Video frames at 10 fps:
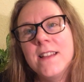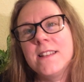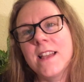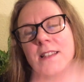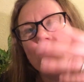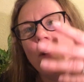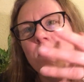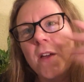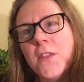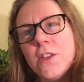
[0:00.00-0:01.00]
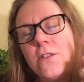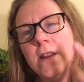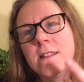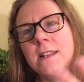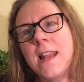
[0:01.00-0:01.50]
See, that's the problem. I think you
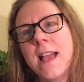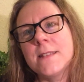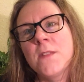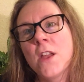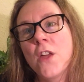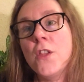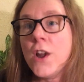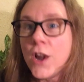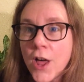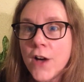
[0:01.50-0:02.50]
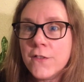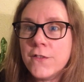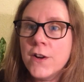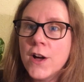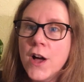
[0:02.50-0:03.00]
need to let the love